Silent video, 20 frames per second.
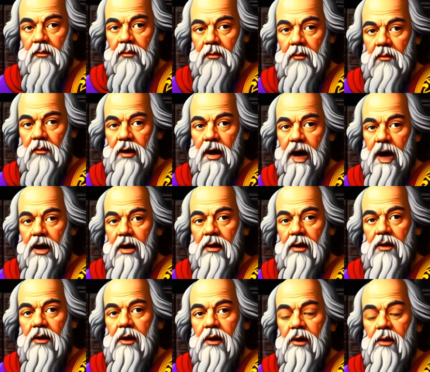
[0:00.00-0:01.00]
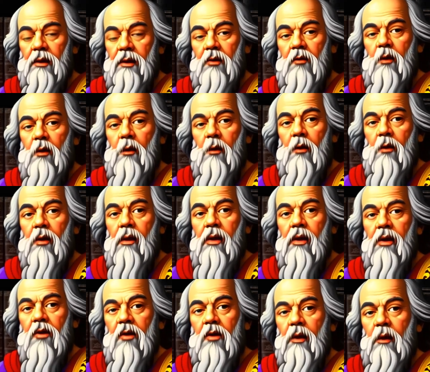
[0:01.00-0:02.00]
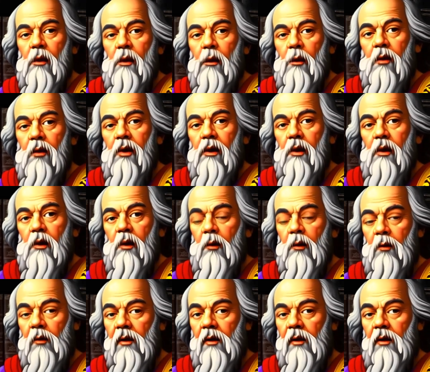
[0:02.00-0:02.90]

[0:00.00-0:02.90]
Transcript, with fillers: from the spiritual realm. To understand its